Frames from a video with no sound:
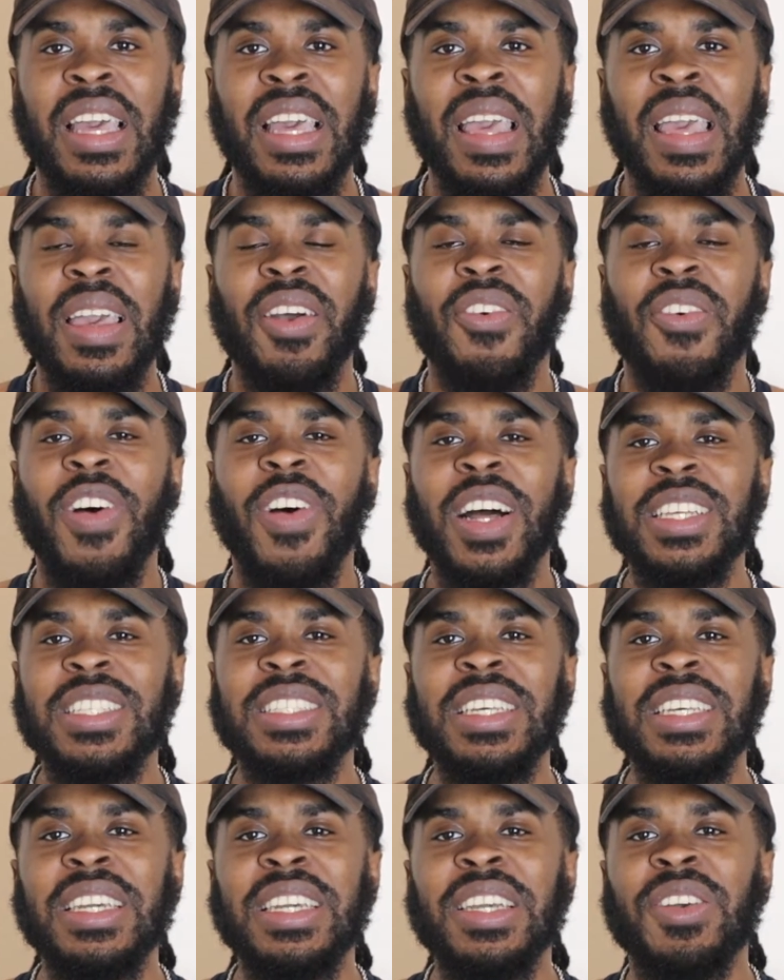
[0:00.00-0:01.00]
If I
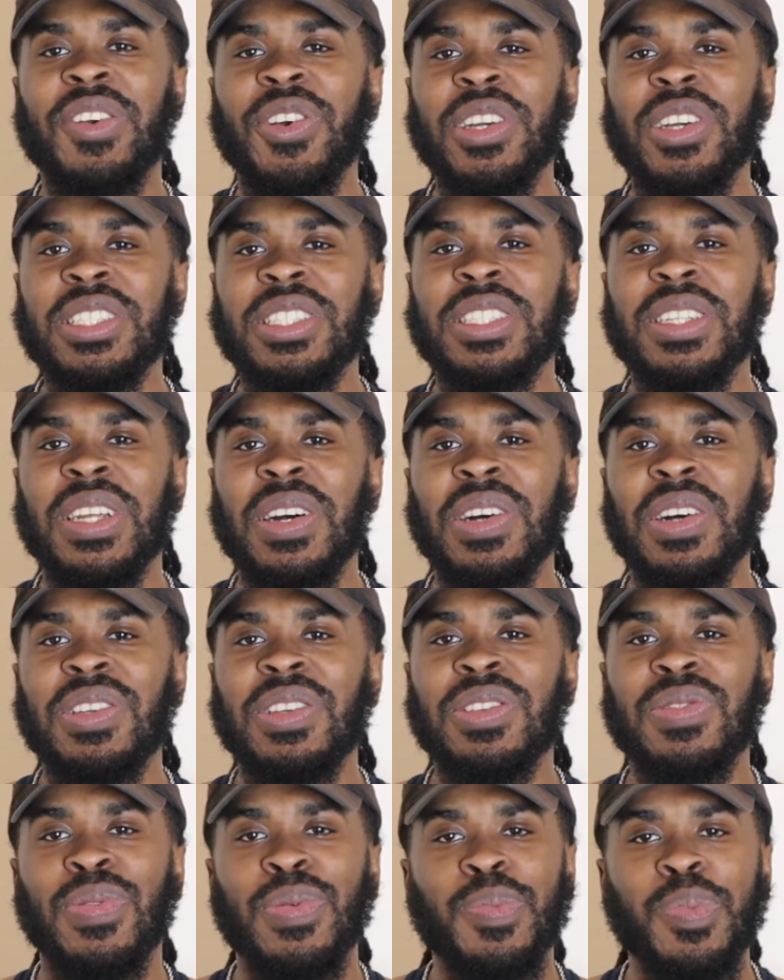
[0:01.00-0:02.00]
seen Chris Jones
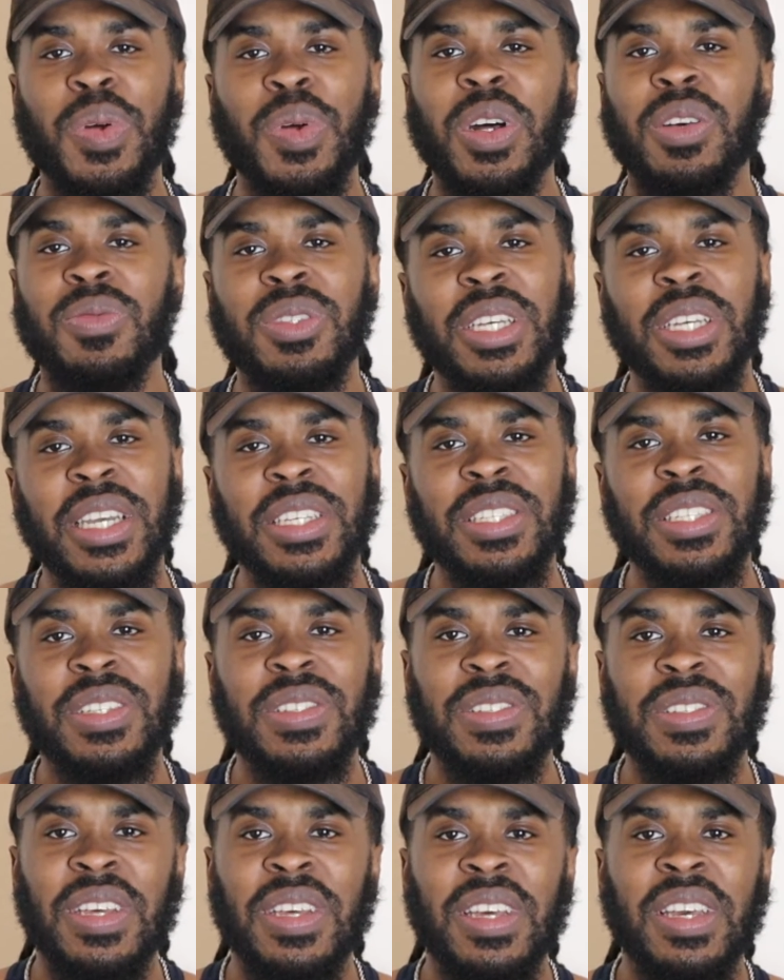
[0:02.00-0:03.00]
from Pump
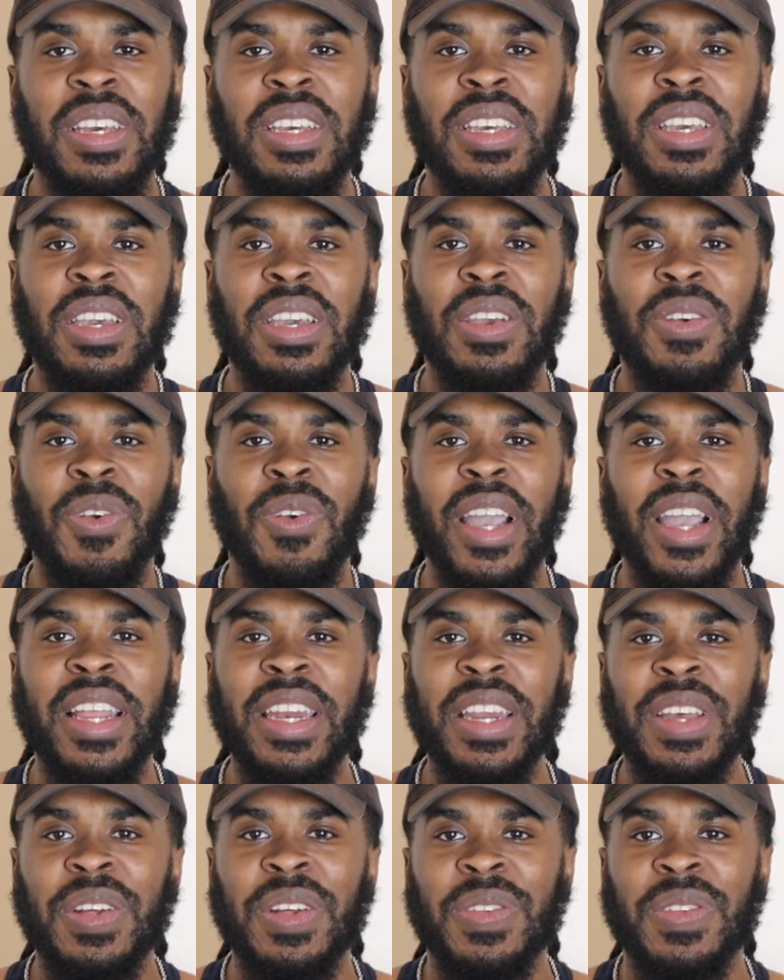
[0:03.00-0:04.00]
Chasers right
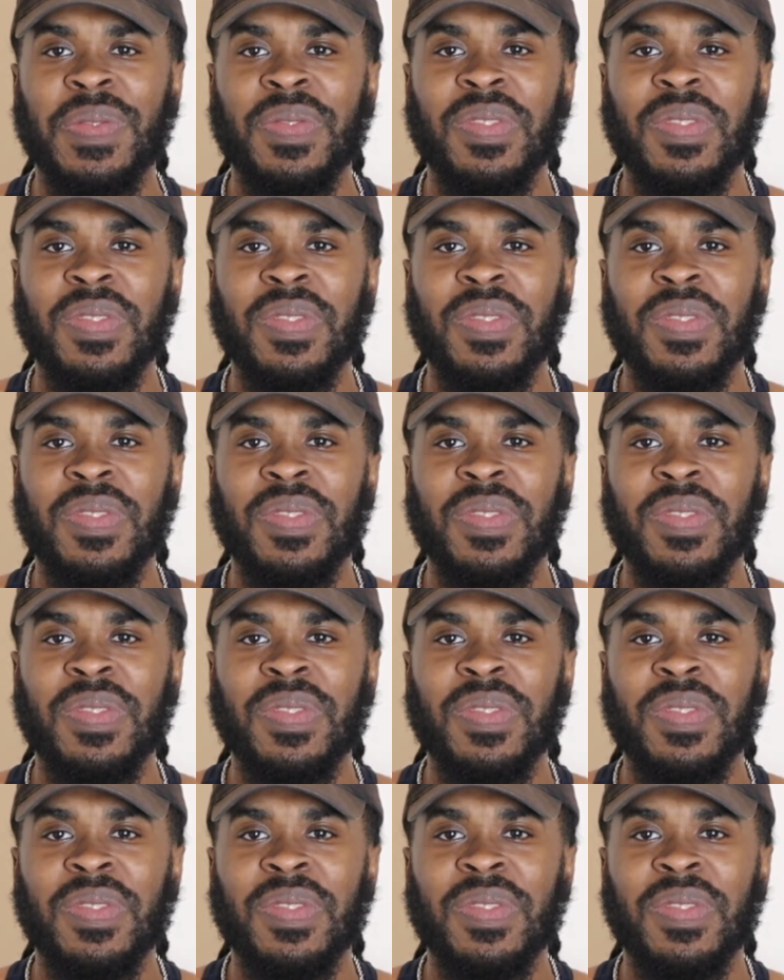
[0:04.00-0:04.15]
now,